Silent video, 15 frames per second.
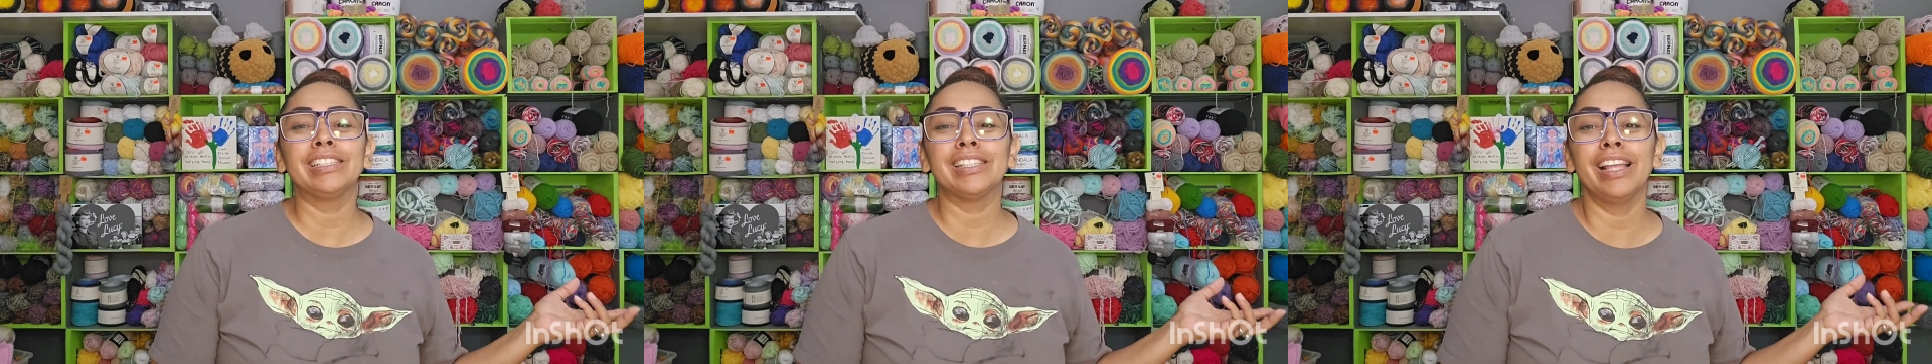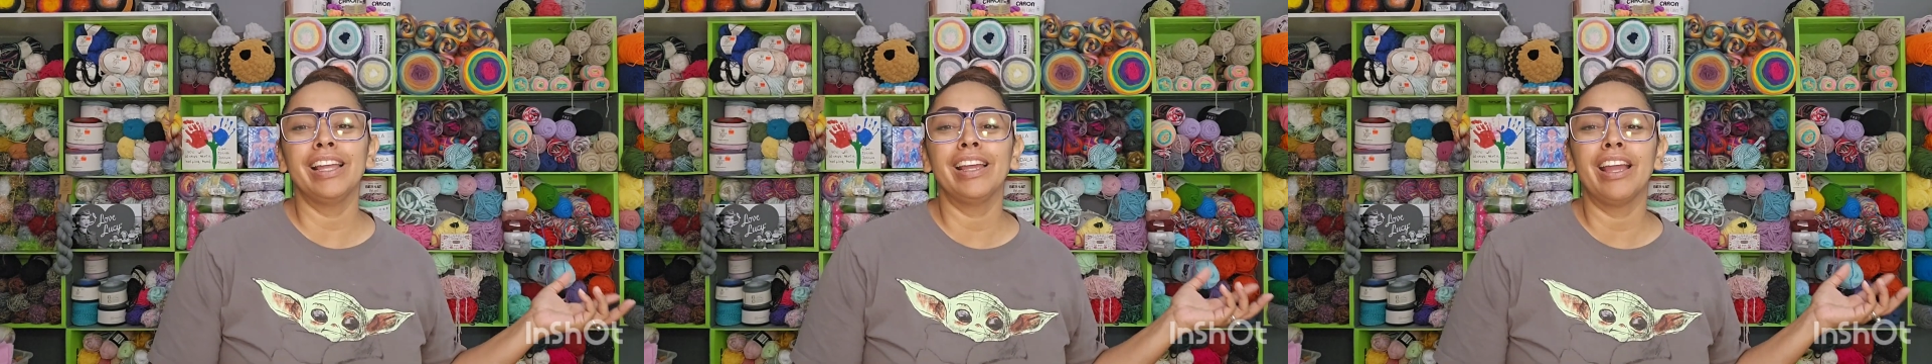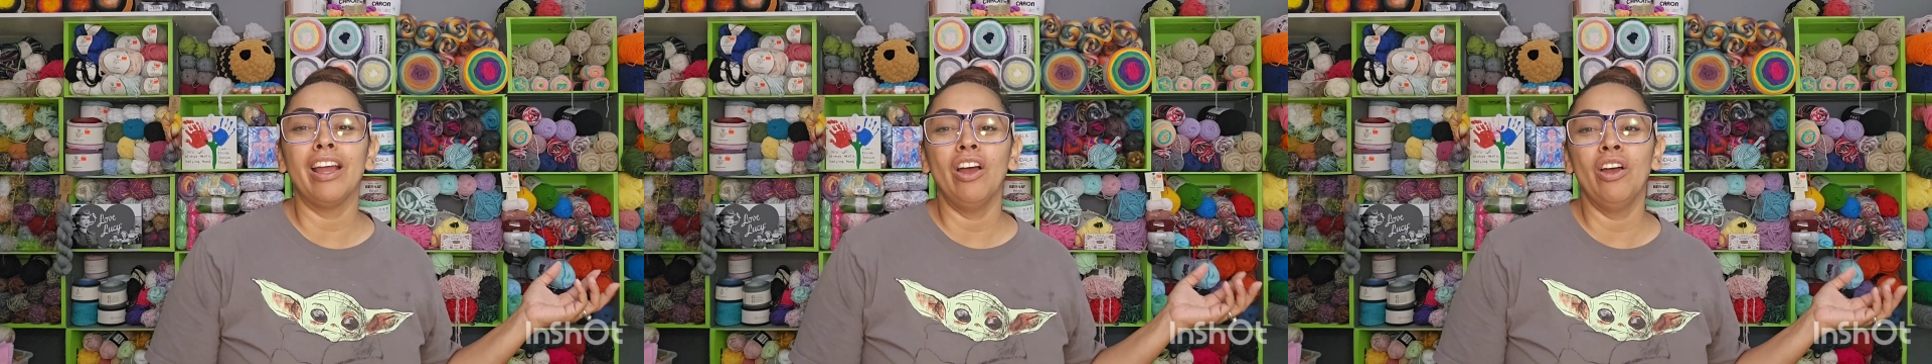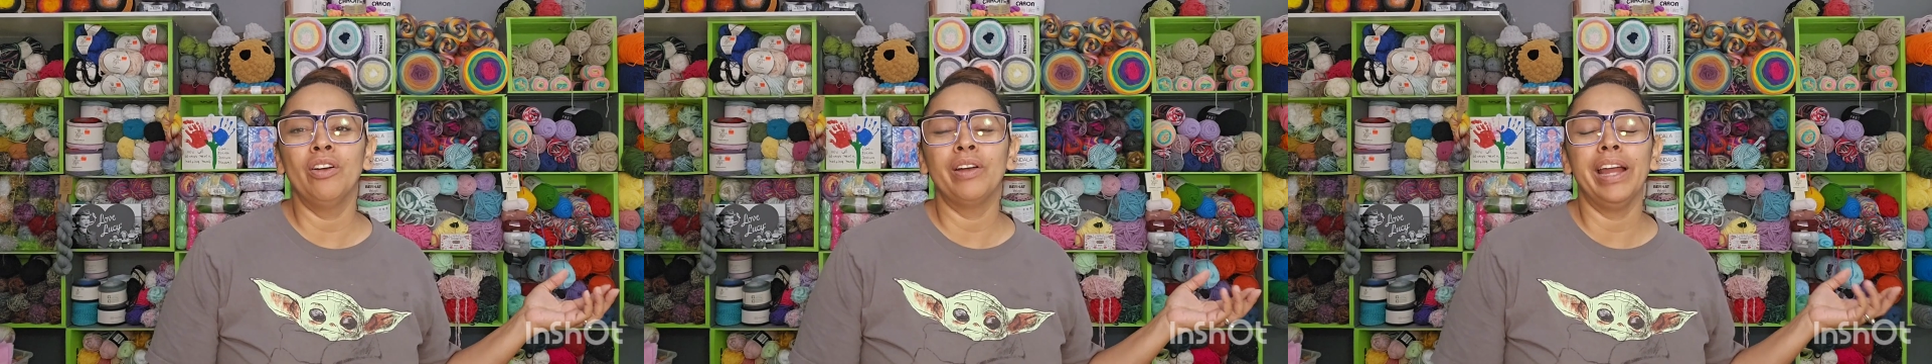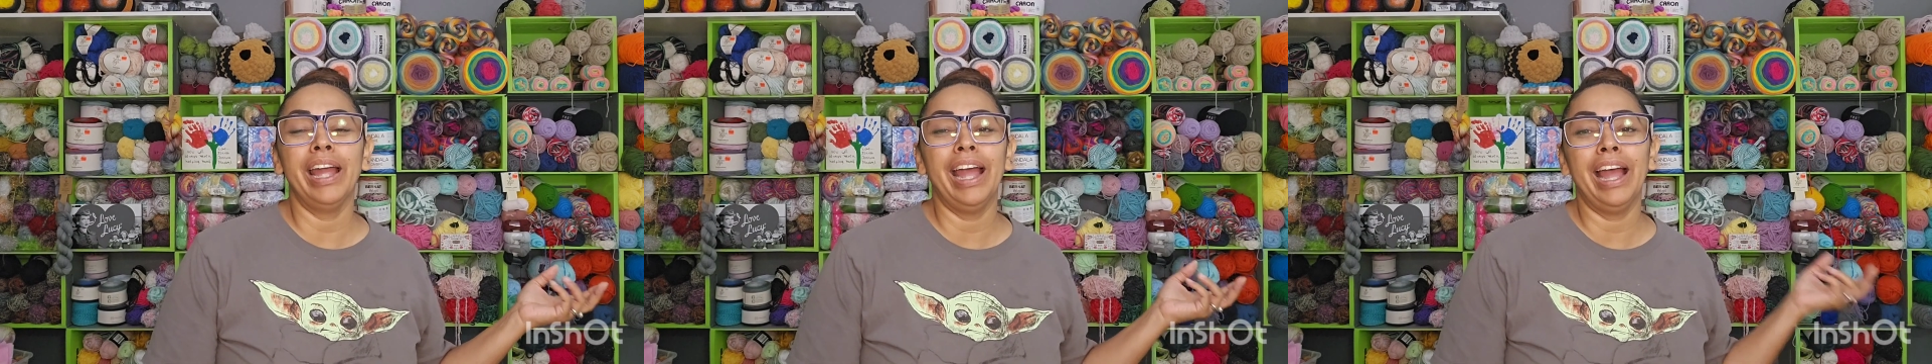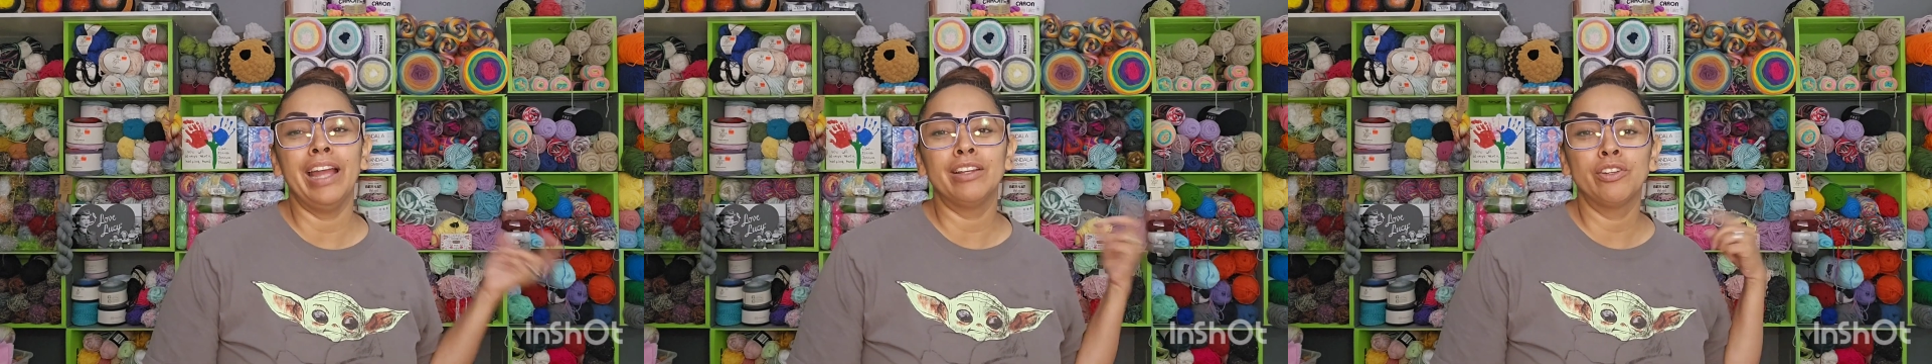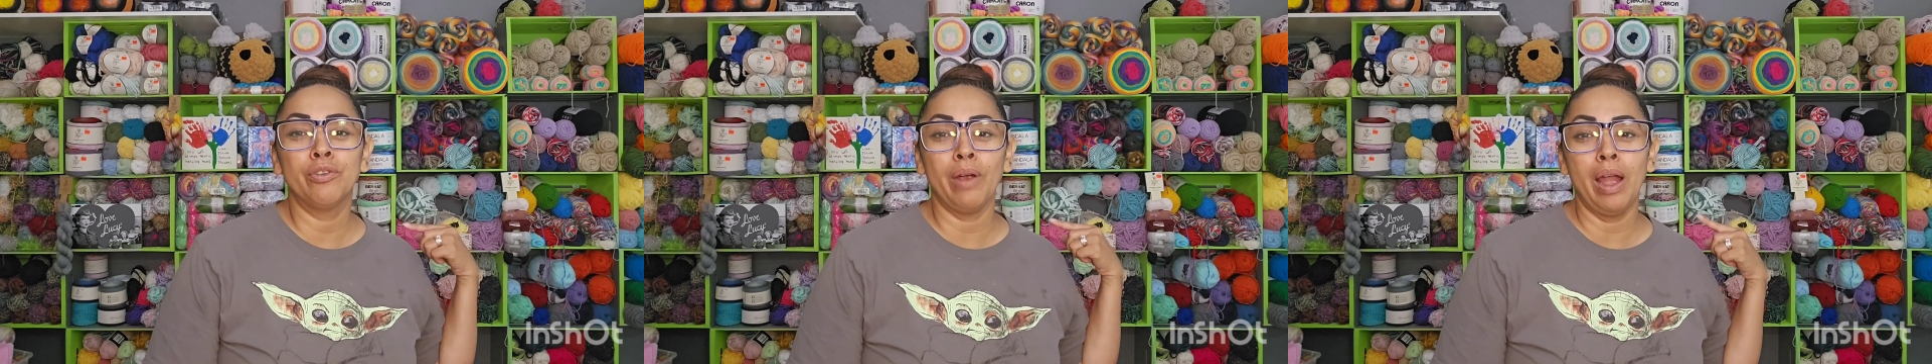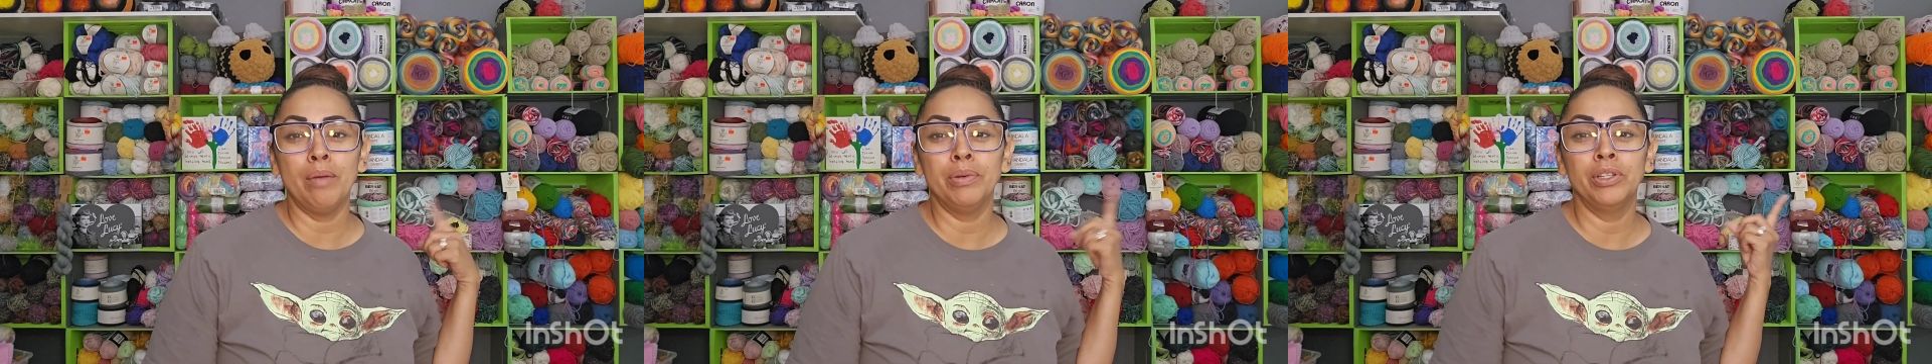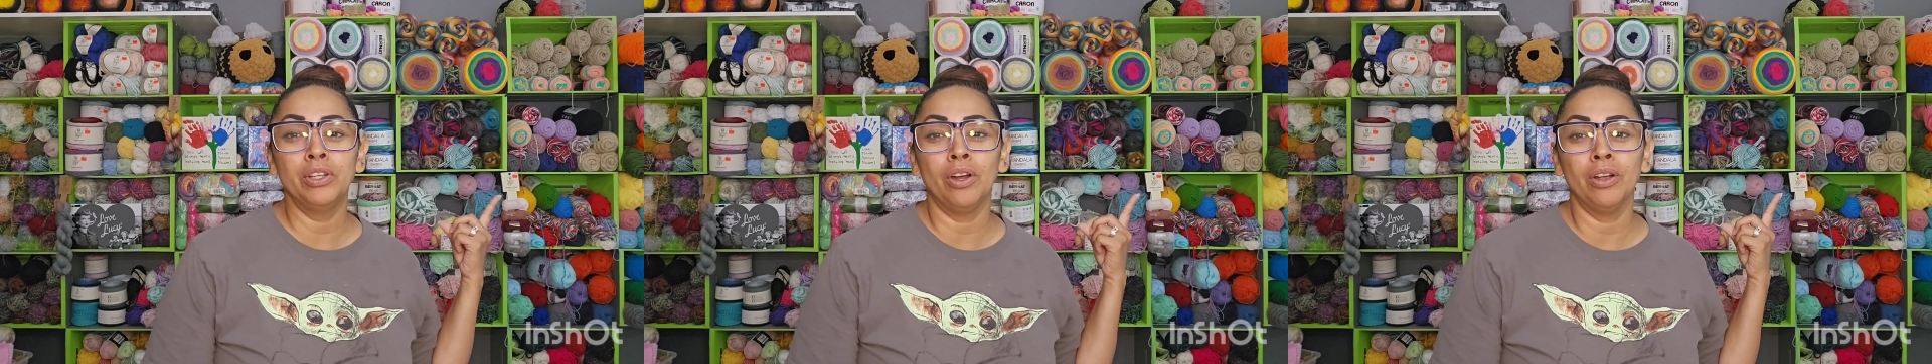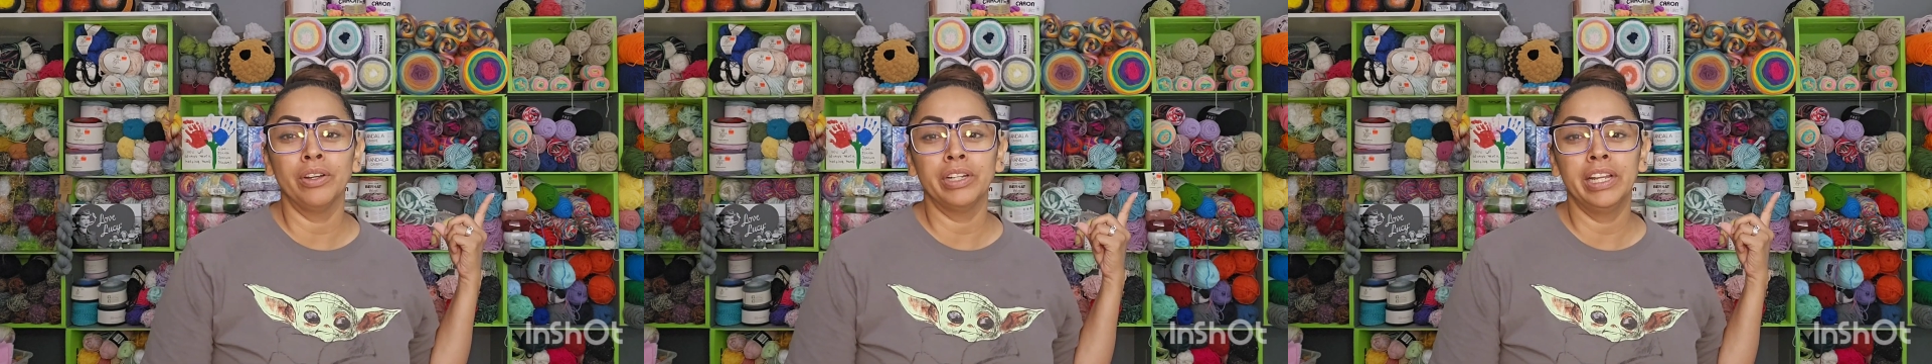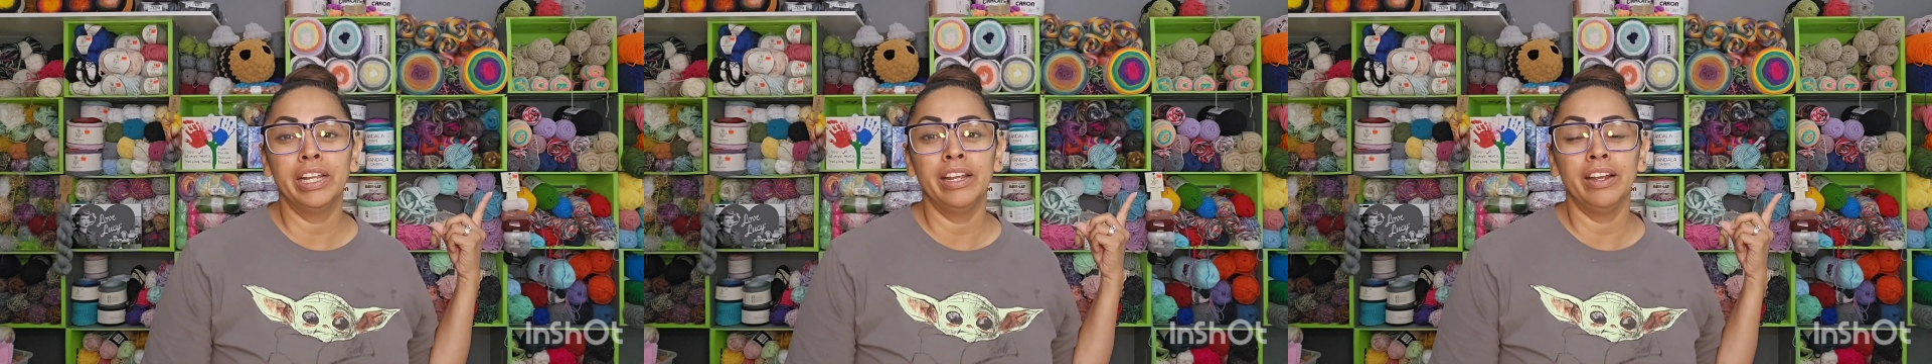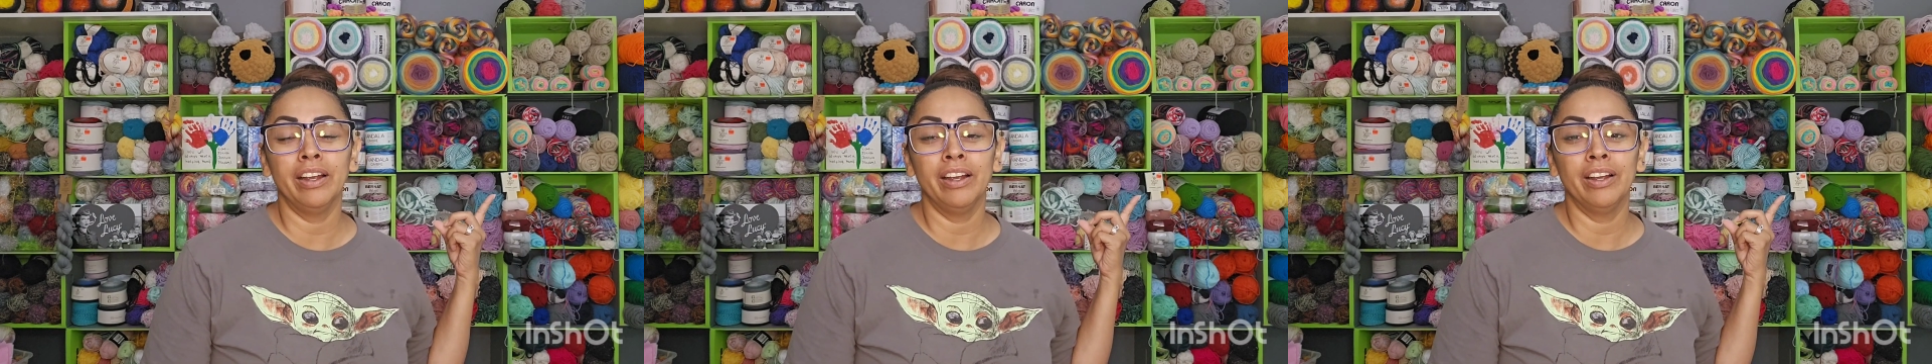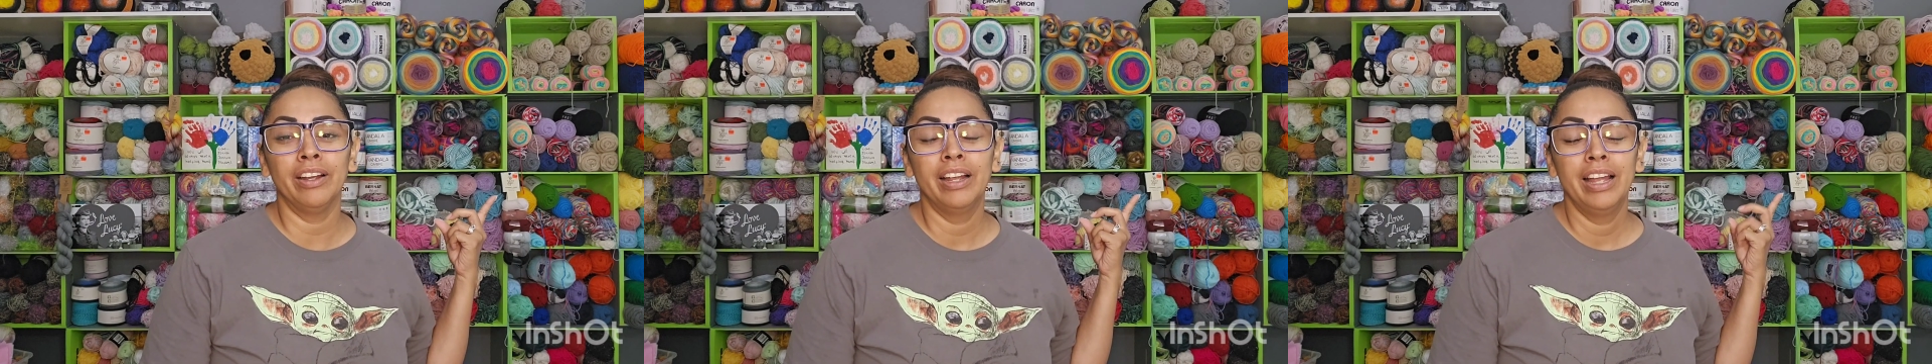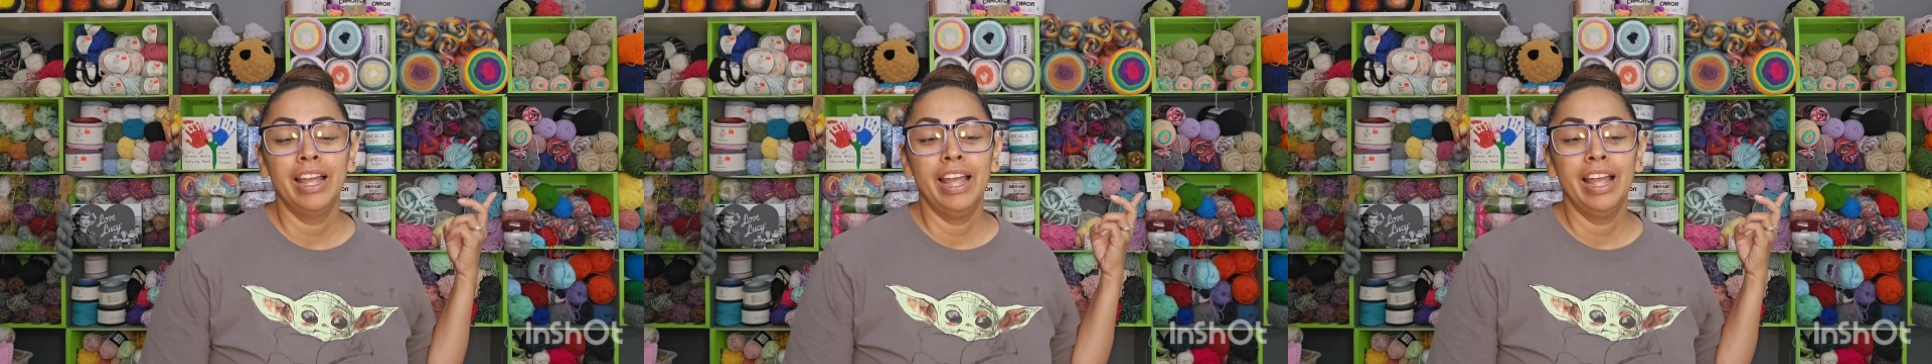like, okay, I grab a yarn here